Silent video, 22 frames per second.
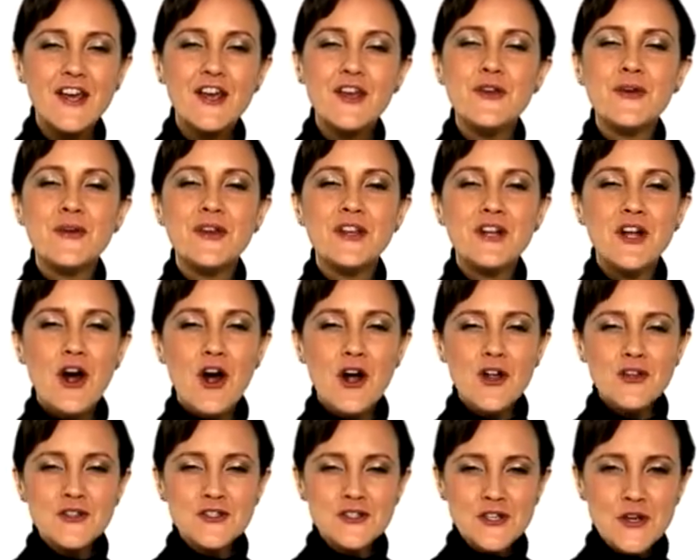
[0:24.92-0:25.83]
You can
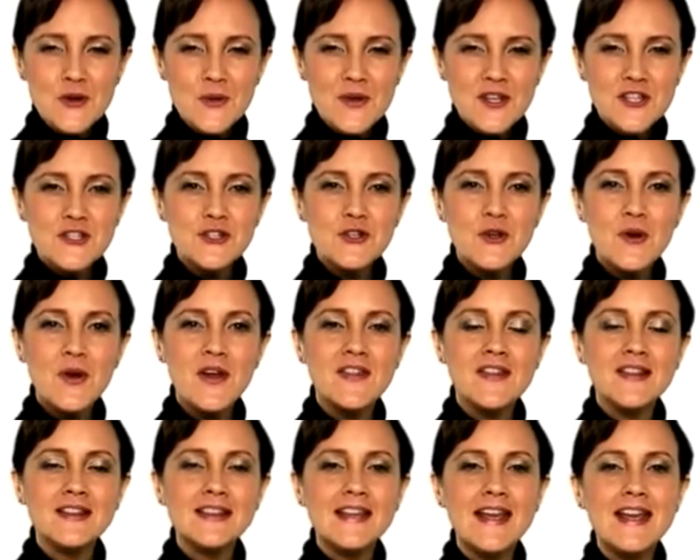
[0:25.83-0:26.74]
also enjoy
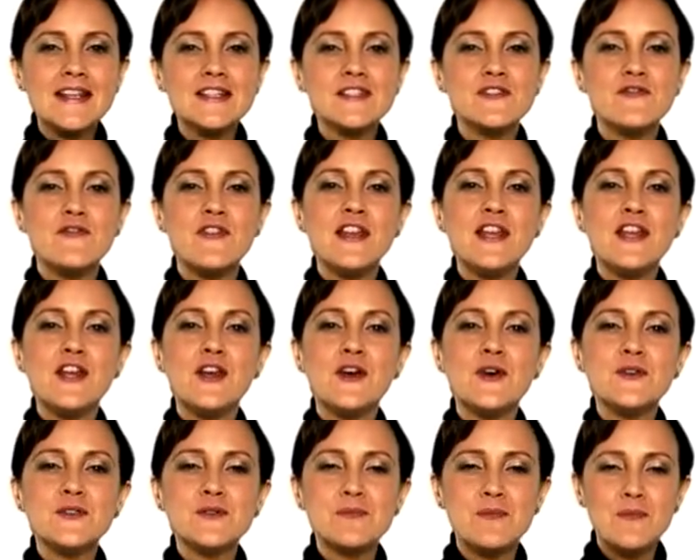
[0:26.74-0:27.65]
the latest
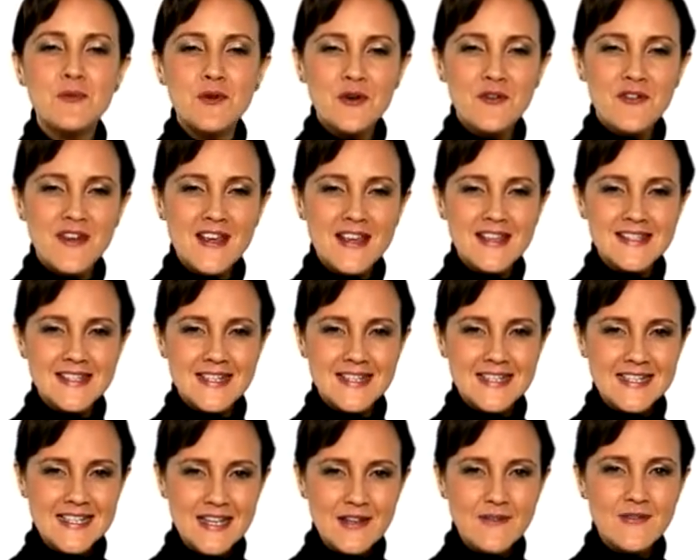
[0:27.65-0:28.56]
videos, movies,
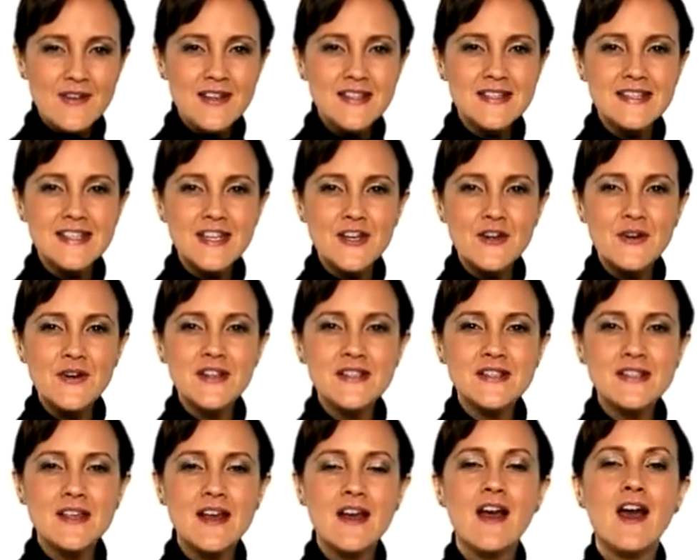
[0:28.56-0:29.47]
and TV
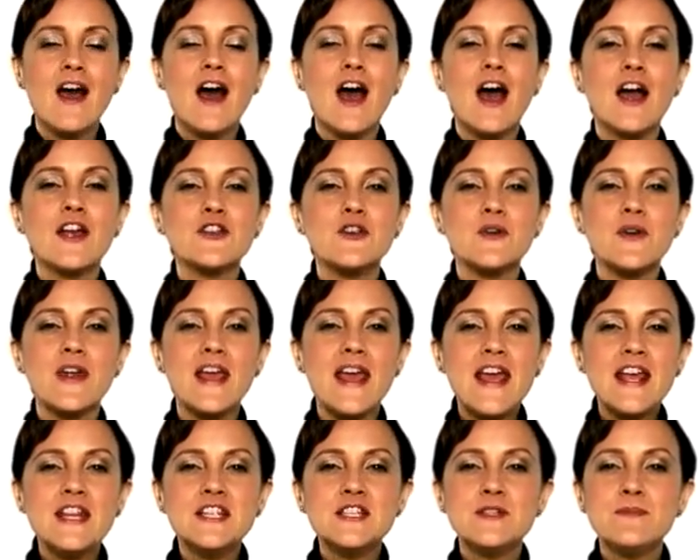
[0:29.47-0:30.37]
series on your
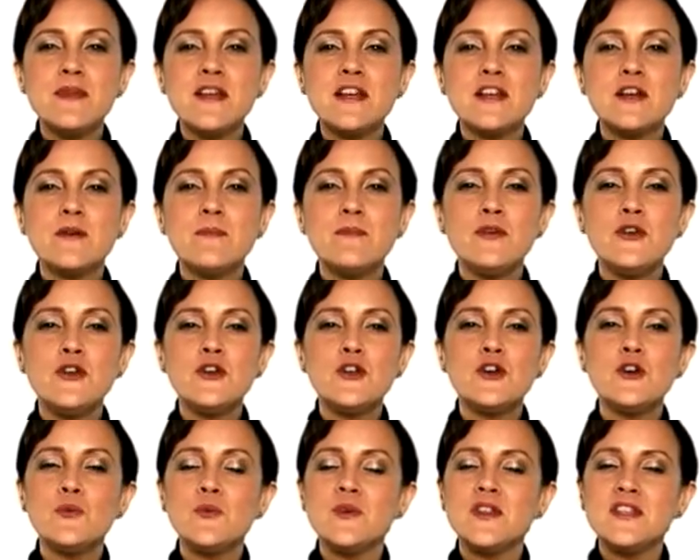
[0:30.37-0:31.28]
HP
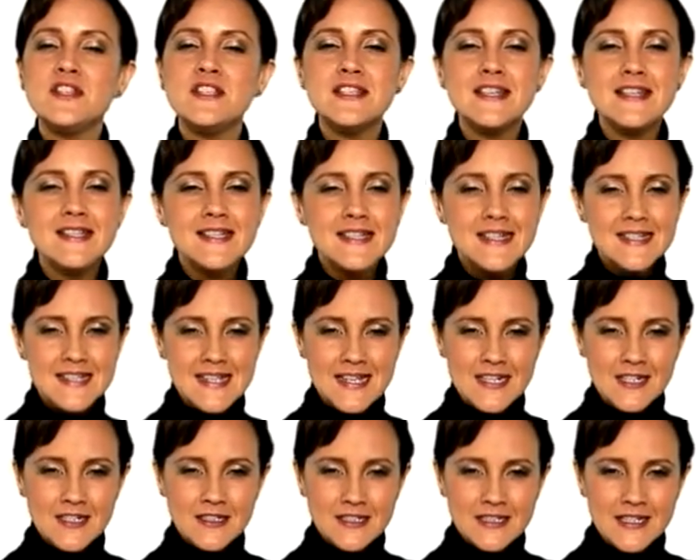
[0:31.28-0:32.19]
computer with just a
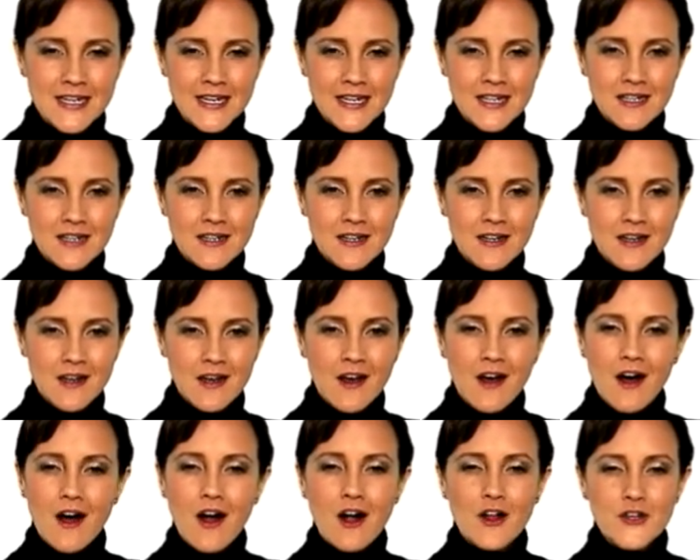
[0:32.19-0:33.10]
single click.
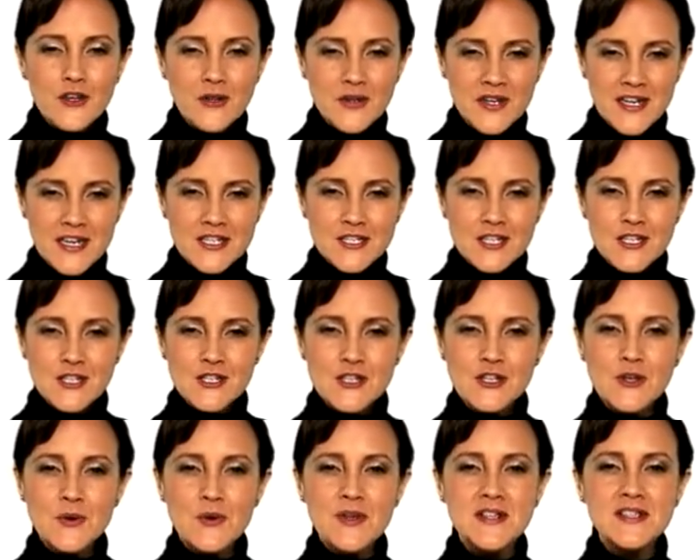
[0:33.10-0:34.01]
All you need to
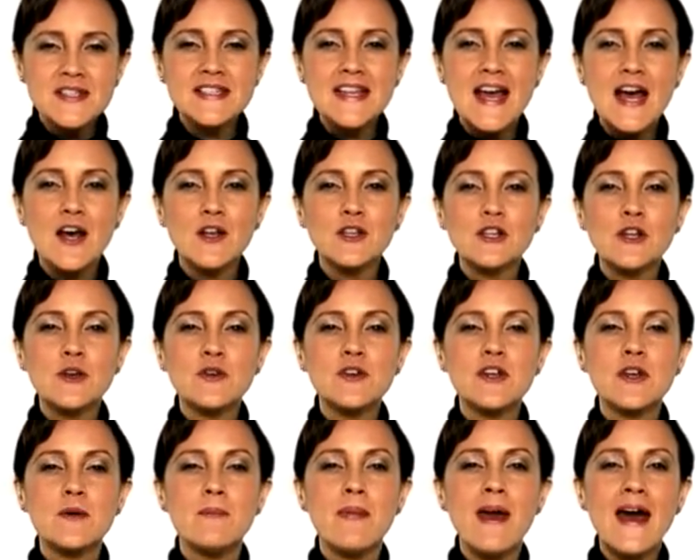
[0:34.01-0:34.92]
do is download
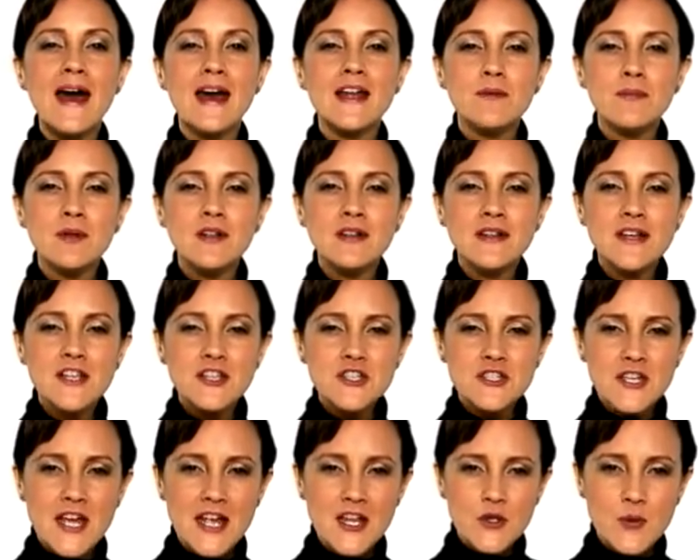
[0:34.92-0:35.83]
compatible and
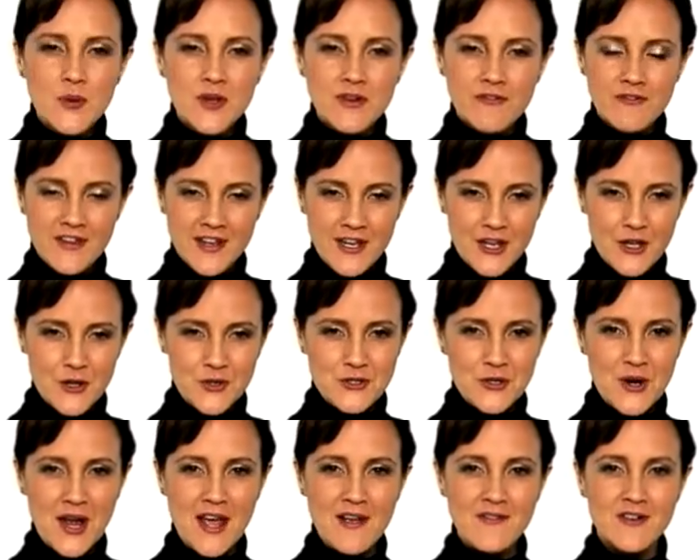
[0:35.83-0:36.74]
genuine video
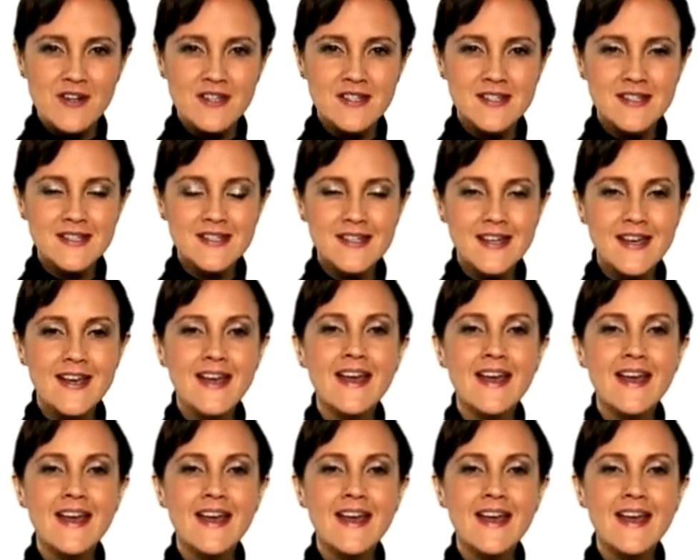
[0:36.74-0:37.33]
drivers.